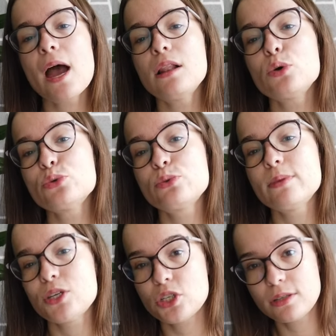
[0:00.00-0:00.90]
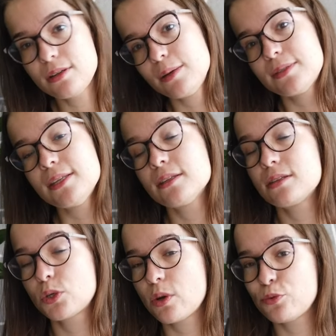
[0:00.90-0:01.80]
I'll also mention the names in the
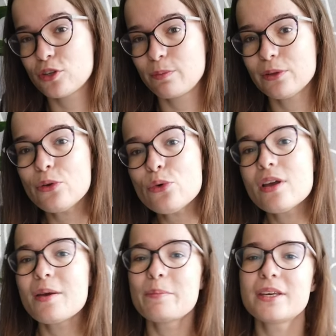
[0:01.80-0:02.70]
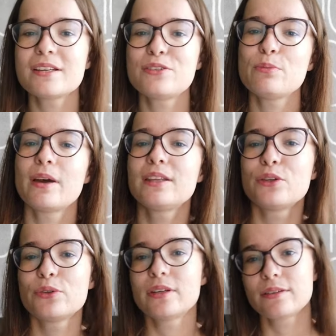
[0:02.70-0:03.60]
description below because you
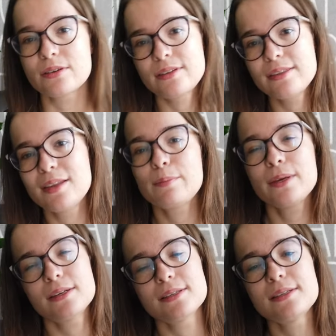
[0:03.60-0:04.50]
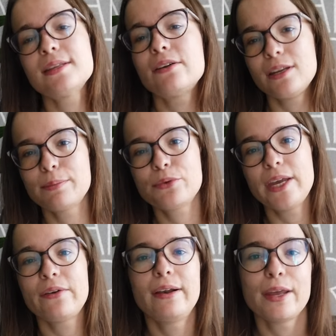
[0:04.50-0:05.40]
might not understand them because they're in
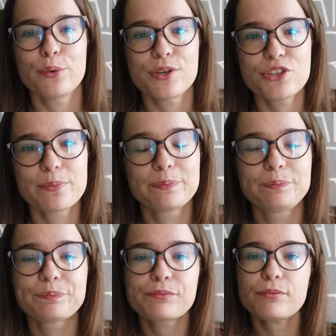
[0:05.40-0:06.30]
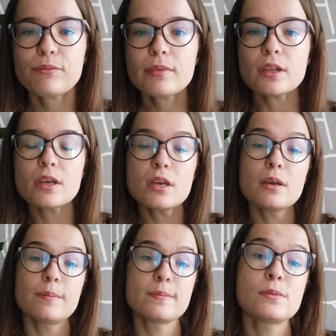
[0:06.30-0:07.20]
Bulgarian language.
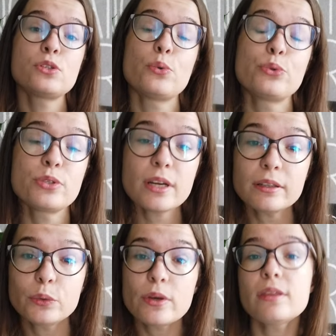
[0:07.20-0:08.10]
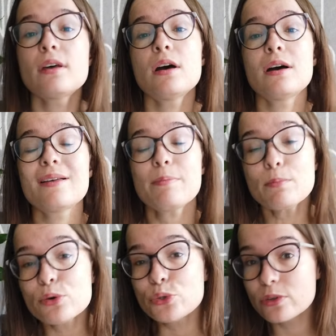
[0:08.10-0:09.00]
So to start with,
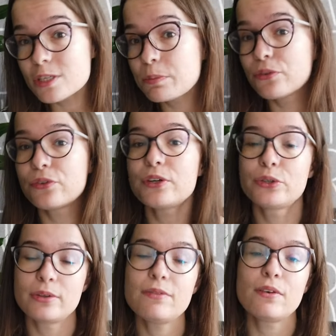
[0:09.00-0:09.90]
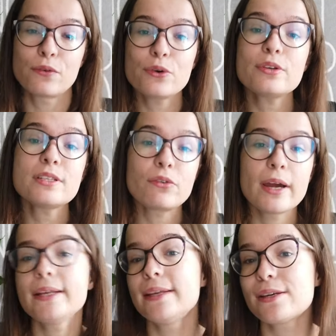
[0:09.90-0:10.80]
most students prefer to live, of course,
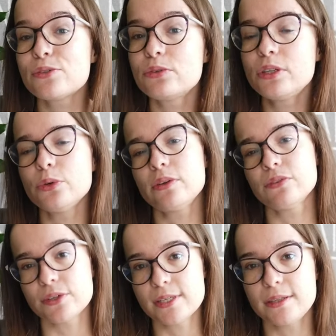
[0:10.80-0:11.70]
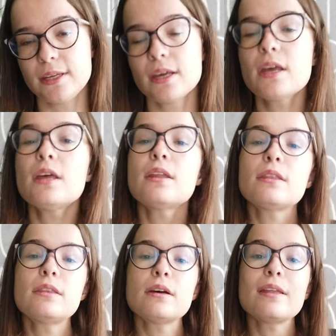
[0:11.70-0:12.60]
right next to the university.
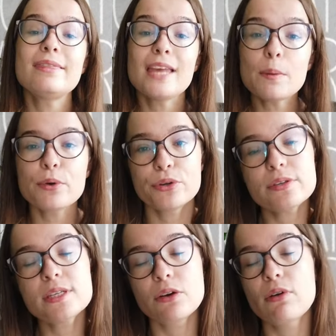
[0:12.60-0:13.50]
The neighborhoods